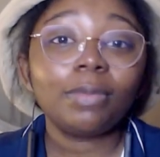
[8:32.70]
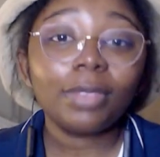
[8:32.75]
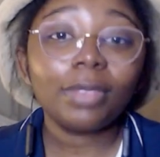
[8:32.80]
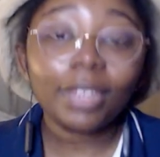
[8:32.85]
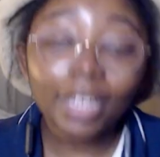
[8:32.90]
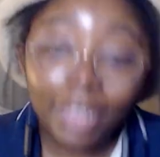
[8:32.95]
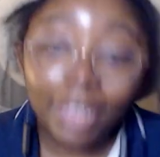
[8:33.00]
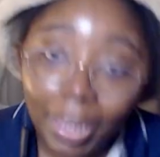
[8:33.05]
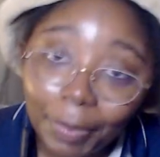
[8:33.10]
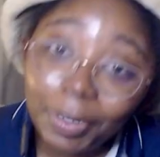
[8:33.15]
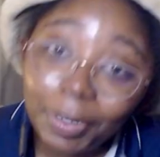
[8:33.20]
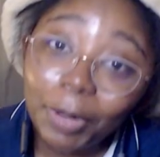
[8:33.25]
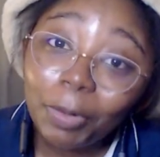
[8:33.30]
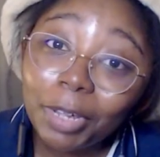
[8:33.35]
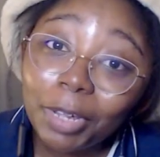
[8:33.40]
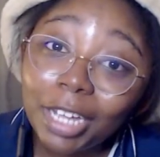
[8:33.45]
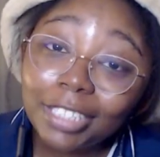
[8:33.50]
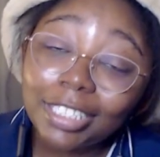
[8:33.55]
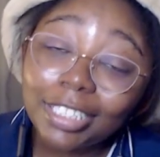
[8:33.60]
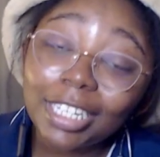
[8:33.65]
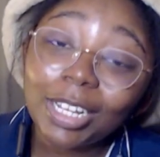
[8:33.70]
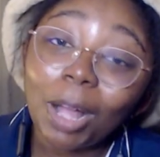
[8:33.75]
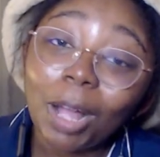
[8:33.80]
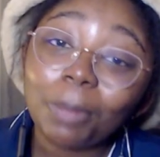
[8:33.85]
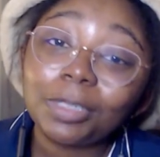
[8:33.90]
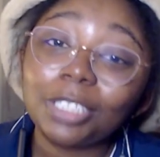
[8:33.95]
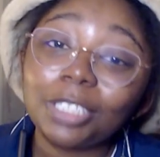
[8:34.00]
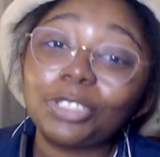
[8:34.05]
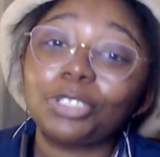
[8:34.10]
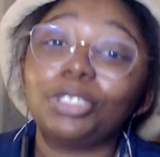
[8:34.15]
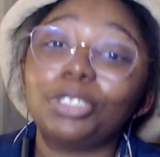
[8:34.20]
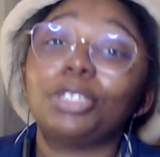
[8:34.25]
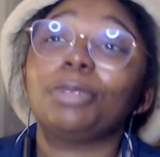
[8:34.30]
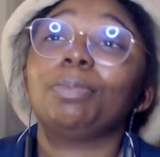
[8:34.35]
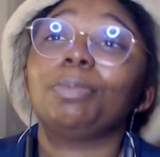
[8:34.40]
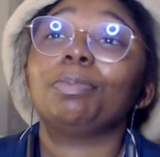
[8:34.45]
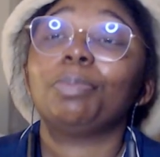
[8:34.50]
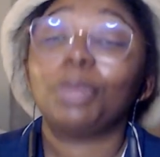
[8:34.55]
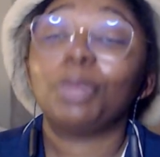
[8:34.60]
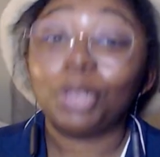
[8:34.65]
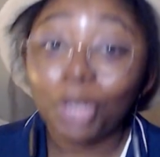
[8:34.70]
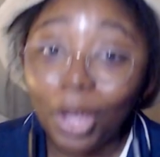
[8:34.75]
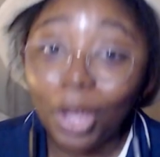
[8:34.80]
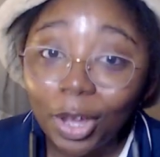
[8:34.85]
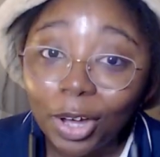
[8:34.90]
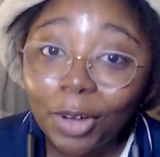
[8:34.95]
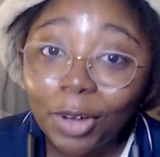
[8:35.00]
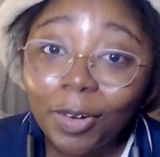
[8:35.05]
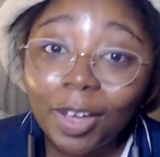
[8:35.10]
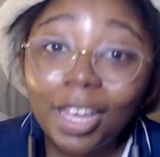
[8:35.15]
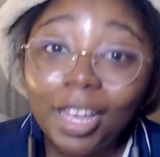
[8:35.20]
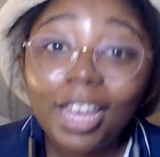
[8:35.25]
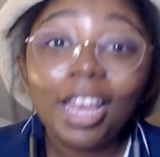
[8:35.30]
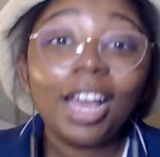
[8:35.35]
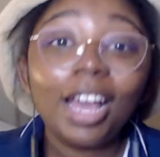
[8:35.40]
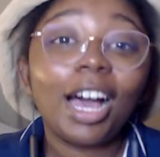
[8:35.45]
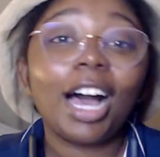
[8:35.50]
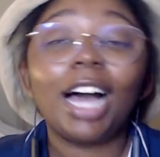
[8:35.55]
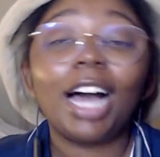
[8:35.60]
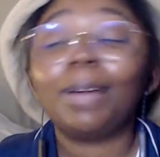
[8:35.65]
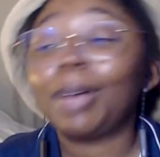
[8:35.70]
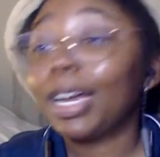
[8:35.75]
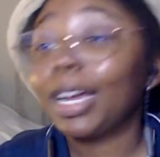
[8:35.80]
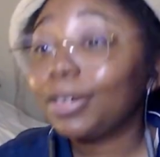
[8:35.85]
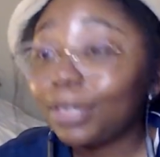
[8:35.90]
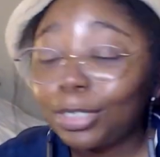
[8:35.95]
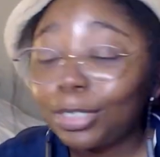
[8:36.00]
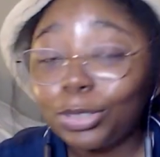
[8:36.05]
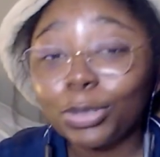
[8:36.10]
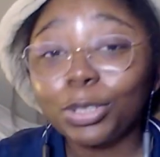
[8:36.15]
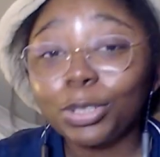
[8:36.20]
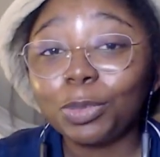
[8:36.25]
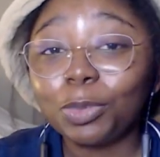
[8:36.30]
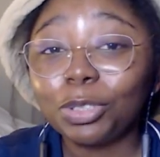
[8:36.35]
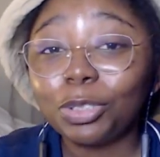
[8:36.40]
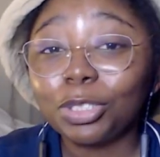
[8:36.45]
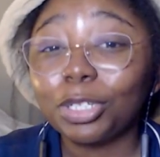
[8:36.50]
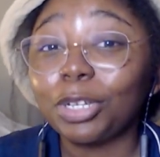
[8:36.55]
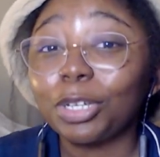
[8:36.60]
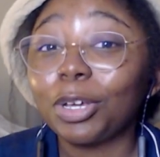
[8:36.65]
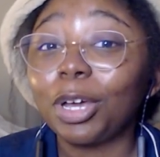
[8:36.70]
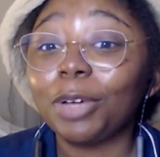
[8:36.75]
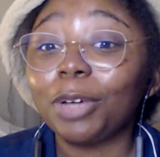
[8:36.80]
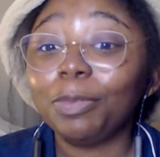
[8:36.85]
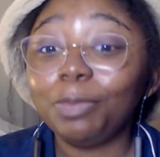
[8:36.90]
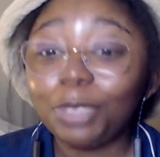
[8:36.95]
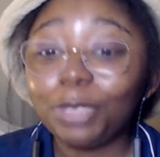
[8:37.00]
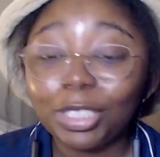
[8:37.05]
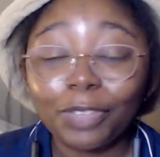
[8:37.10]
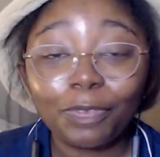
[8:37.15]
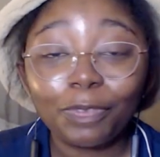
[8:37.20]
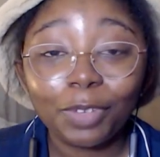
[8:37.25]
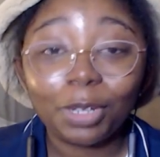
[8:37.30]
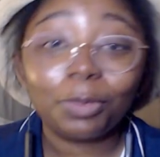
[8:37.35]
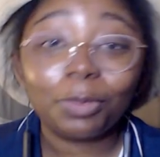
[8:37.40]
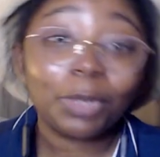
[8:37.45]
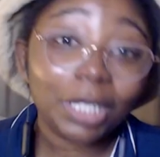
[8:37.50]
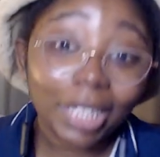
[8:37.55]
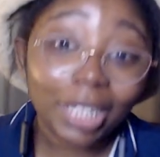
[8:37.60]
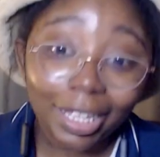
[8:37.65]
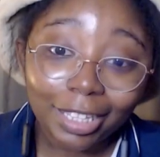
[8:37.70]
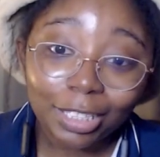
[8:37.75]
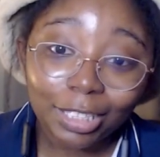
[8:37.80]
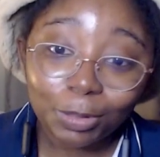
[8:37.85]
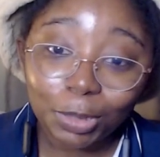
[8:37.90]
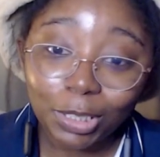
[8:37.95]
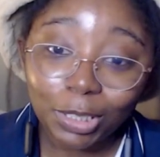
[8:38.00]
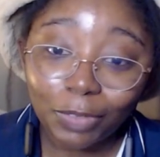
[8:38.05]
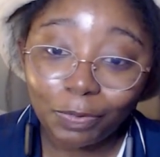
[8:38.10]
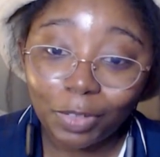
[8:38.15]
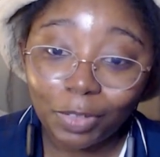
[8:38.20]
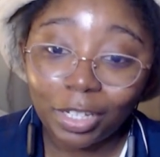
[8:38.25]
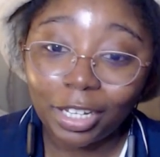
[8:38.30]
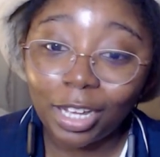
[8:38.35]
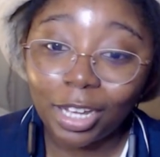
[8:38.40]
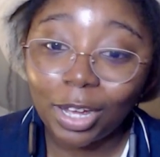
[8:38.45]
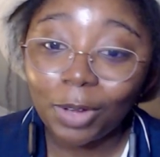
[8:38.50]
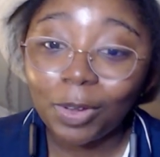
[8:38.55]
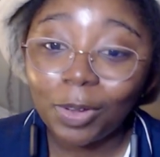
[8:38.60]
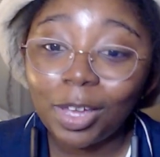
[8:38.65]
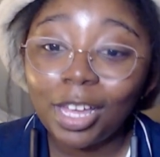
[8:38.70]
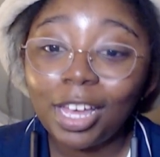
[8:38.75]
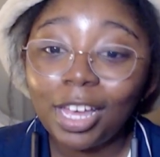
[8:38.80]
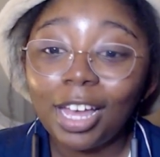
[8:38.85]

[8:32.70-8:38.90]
let me know what you guys think. Comment section below. I really enjoy this music video. I really like this music video.